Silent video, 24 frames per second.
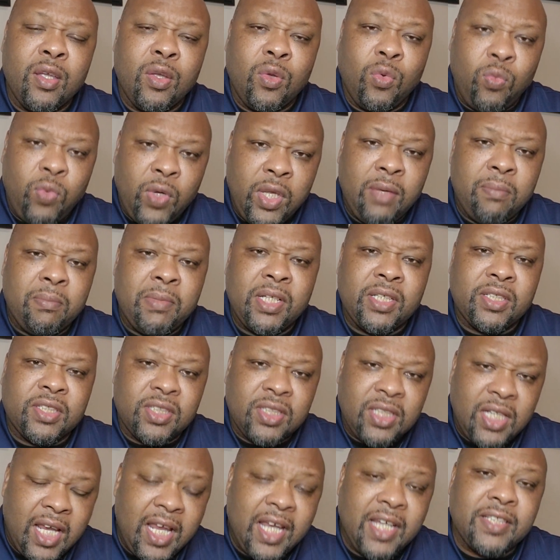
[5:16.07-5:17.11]
we must
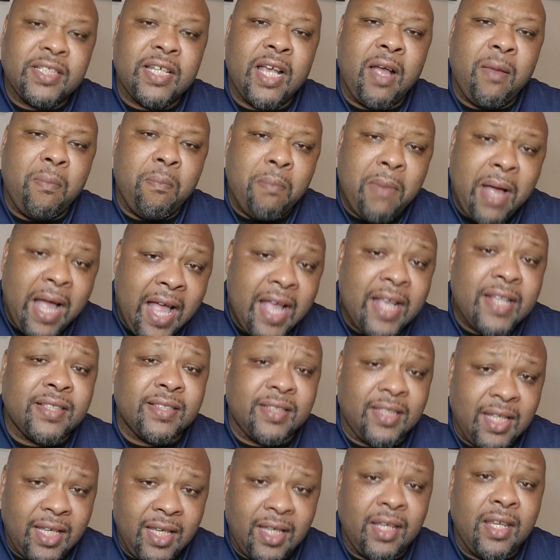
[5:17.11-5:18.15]
change our
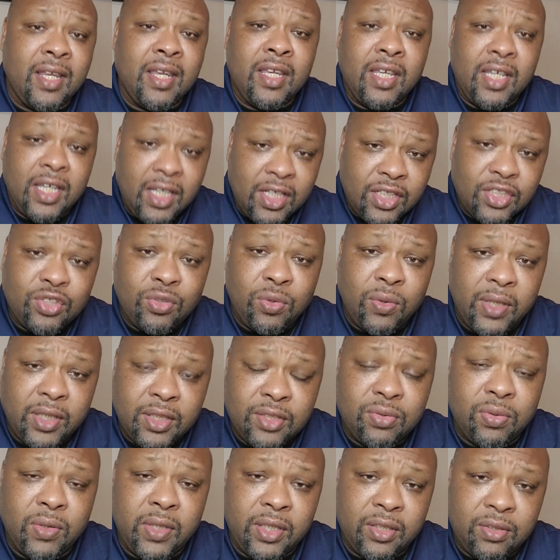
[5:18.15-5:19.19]
mindset in
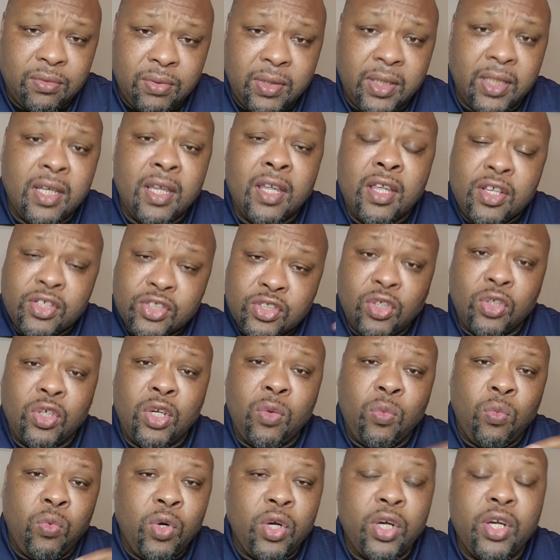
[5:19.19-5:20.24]
2023 so that
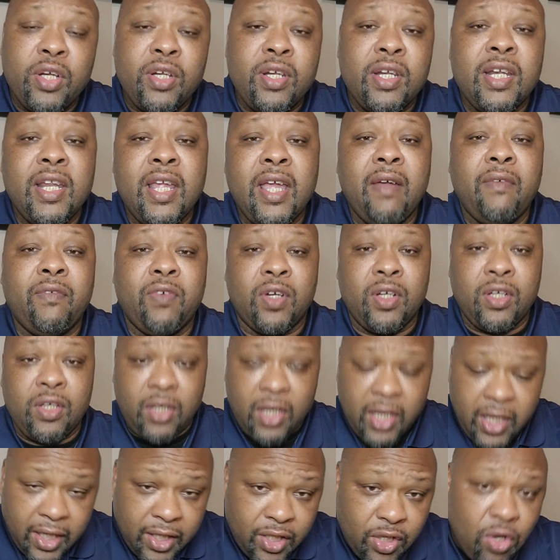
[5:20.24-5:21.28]
we're never
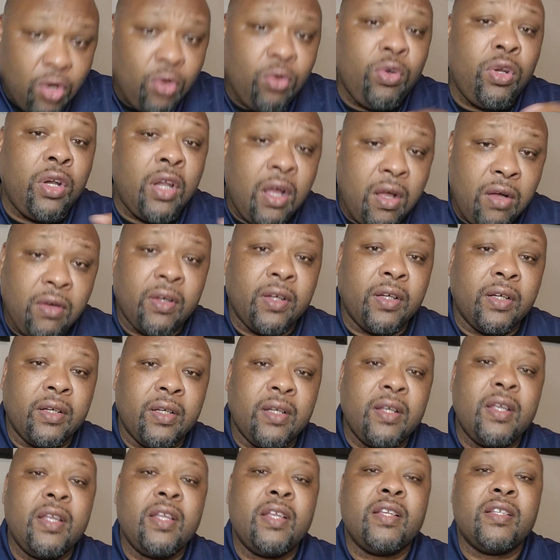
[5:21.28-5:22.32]
and no
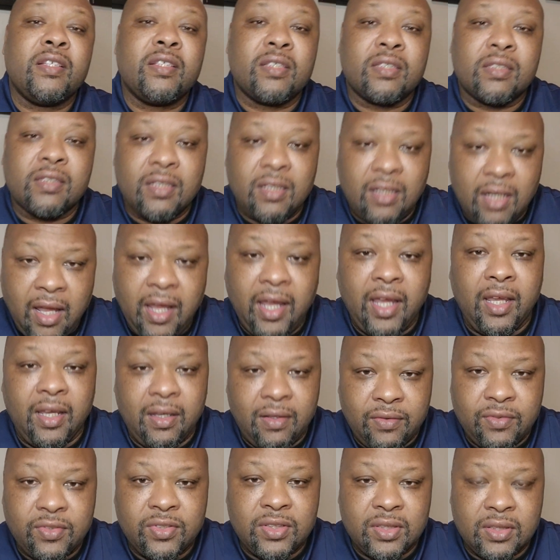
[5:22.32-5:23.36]
longer
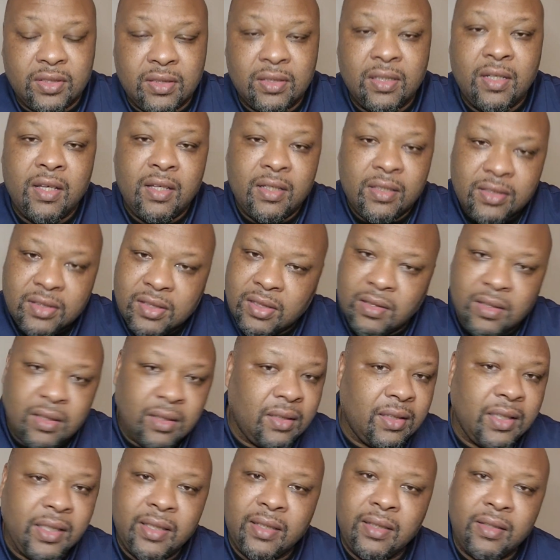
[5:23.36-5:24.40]
slaves to the
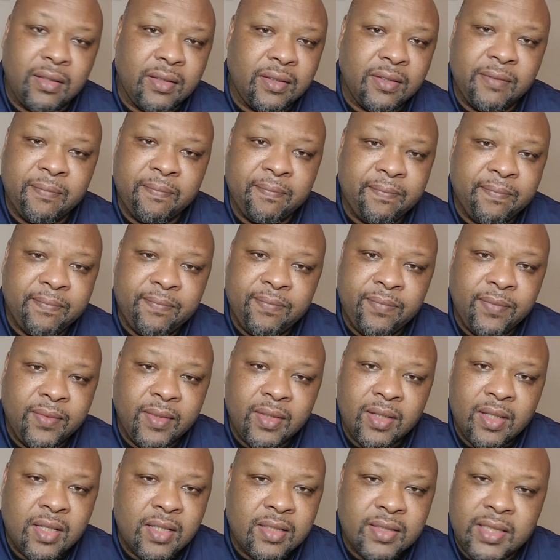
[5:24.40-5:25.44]
lender.
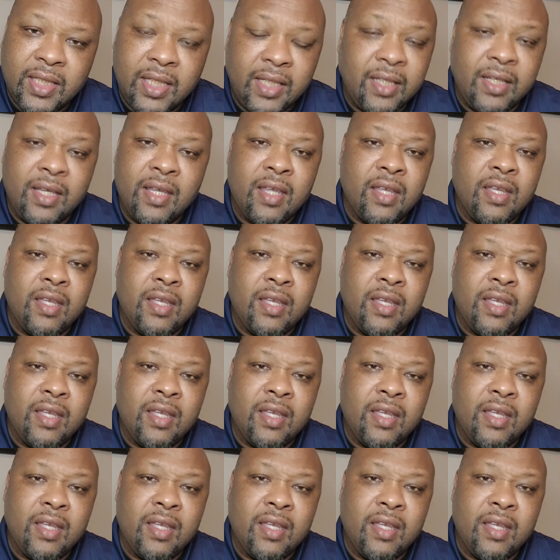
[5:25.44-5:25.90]
See,